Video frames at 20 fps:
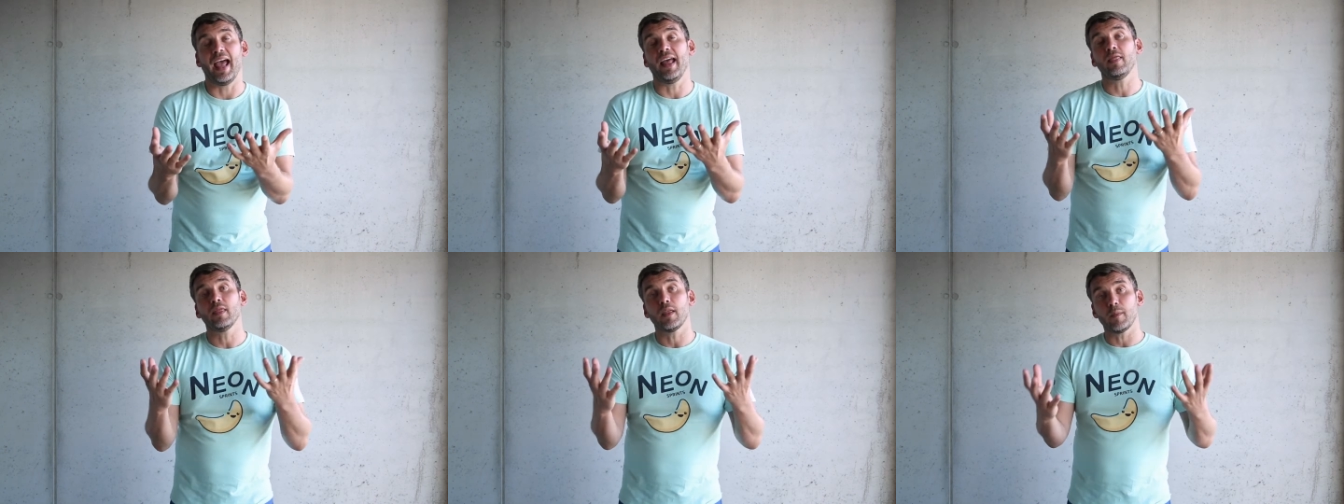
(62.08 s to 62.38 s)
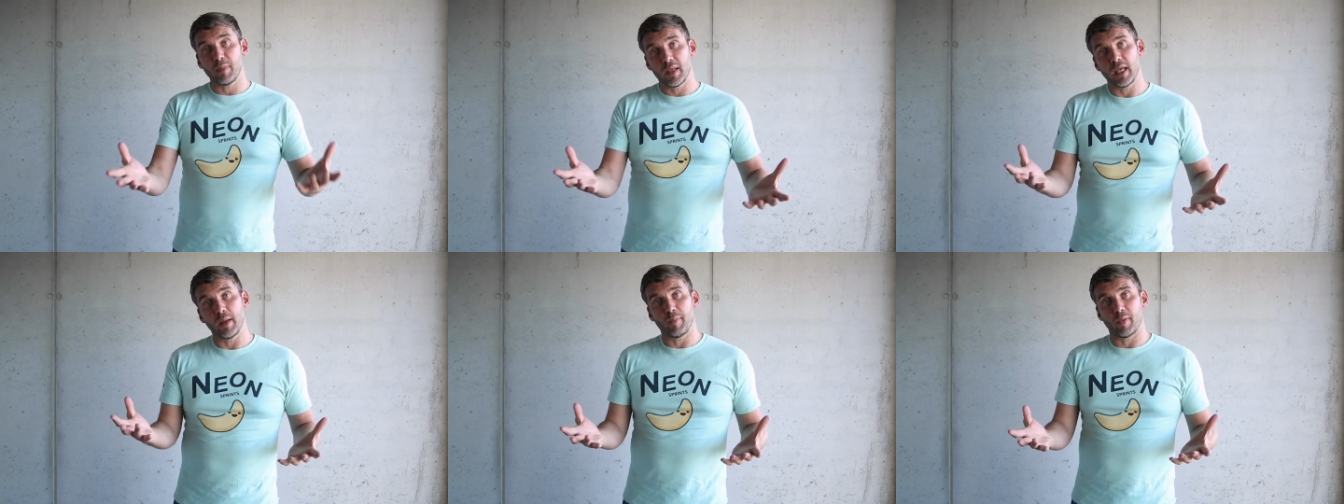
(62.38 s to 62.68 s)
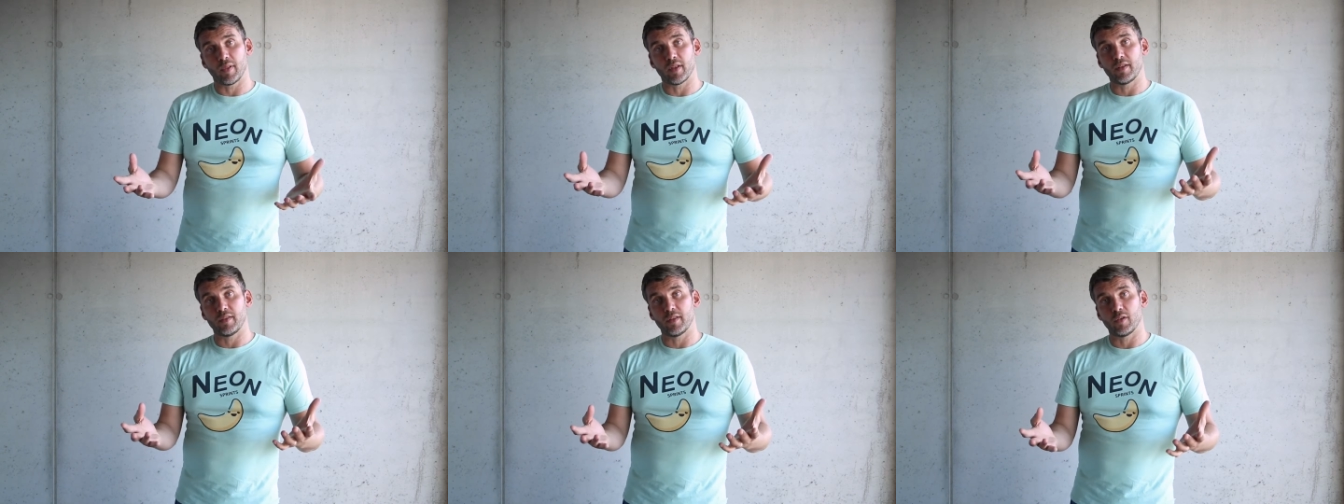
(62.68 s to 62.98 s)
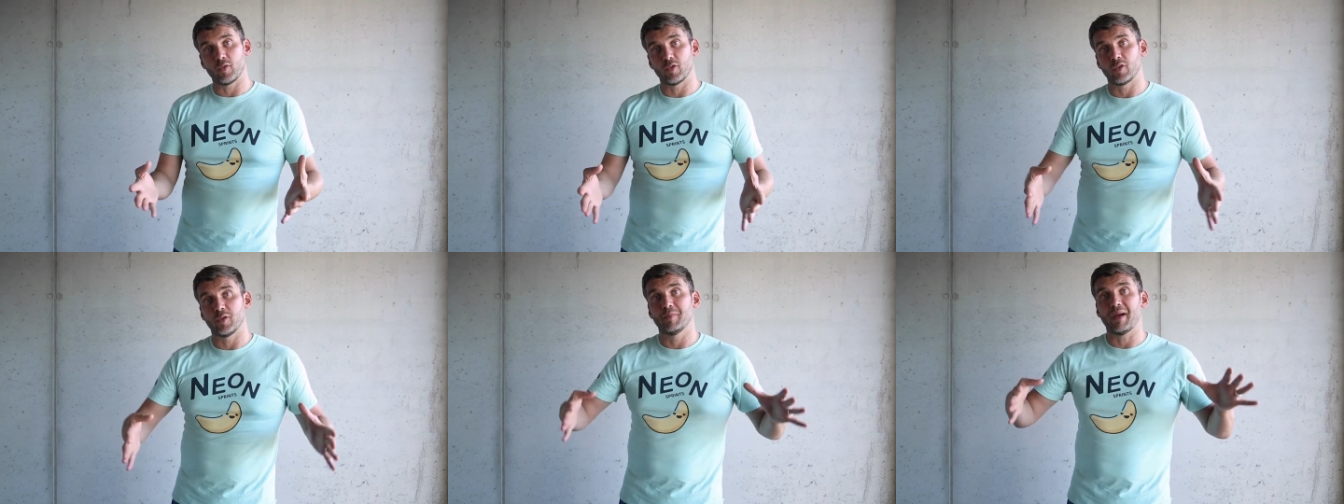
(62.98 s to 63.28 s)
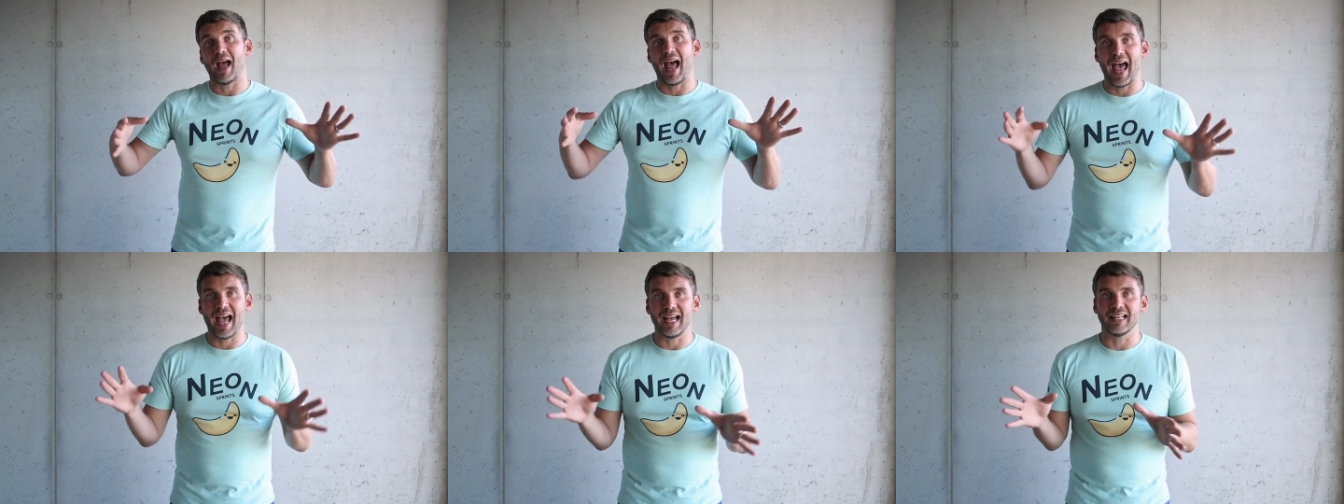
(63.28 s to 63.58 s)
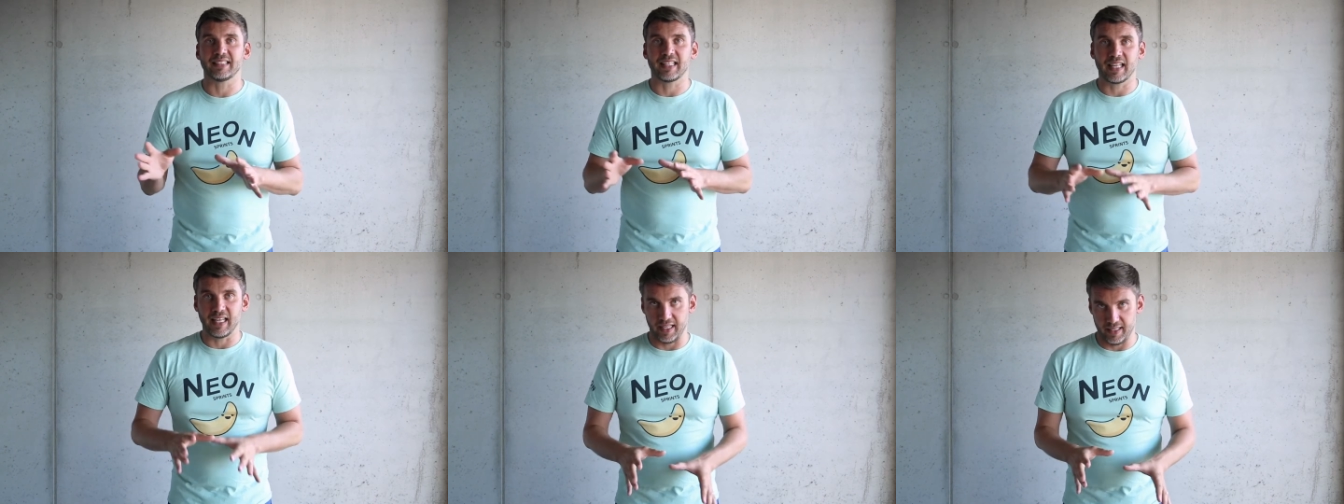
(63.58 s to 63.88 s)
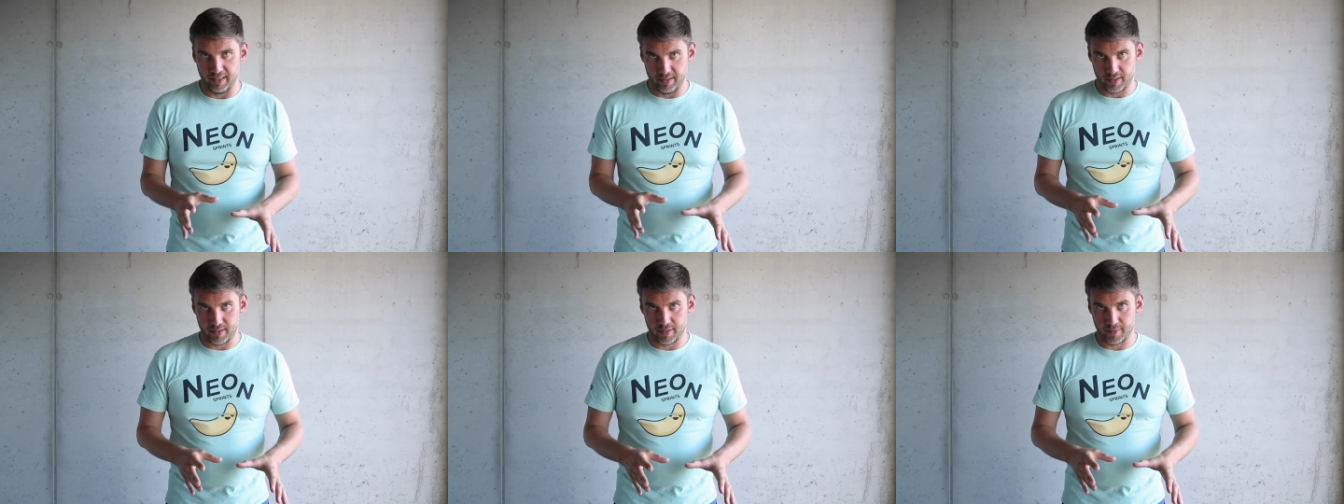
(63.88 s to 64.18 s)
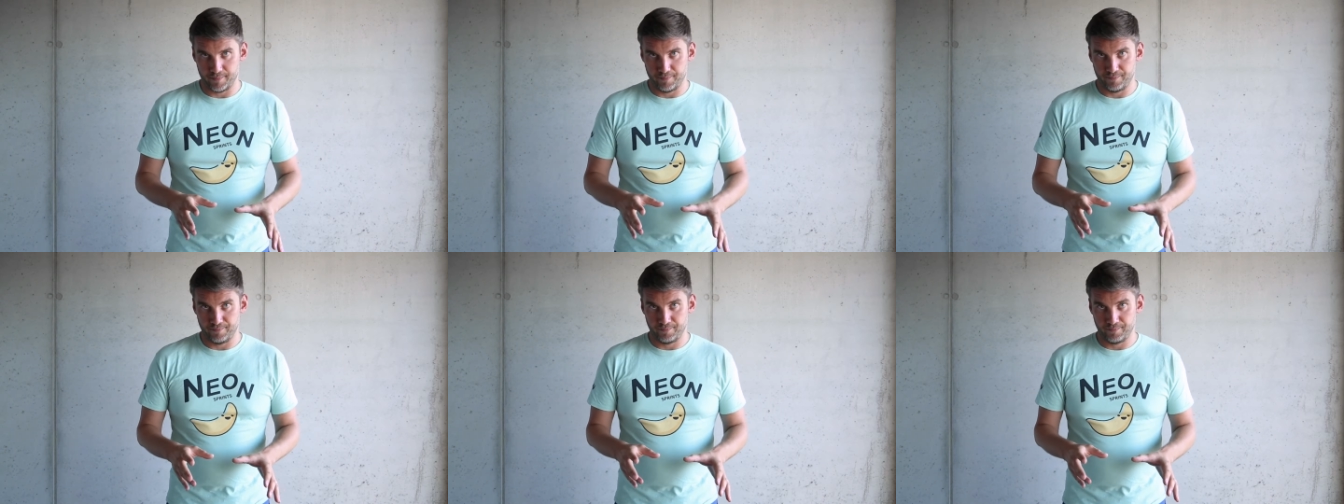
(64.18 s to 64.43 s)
and the people in the room at ease.